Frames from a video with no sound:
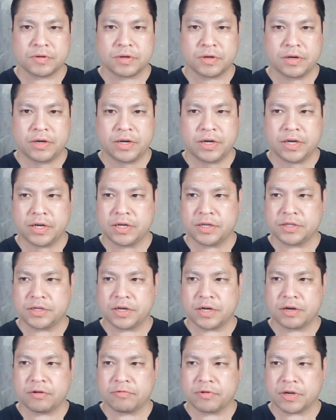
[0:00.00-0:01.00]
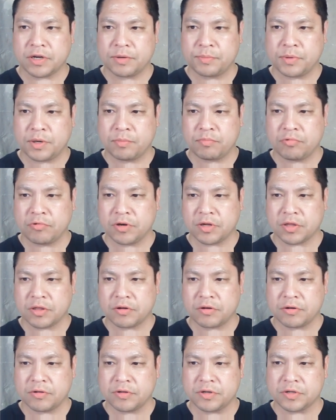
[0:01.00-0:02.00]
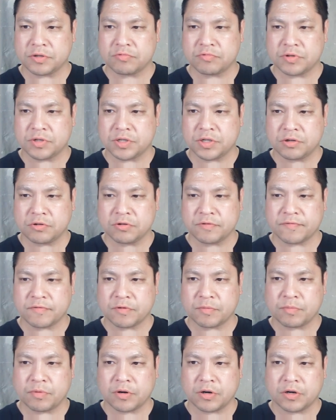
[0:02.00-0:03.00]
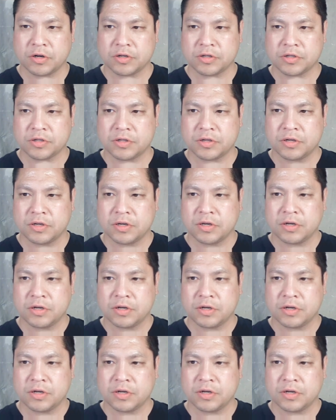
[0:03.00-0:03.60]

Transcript: And we come up with all these results for parks.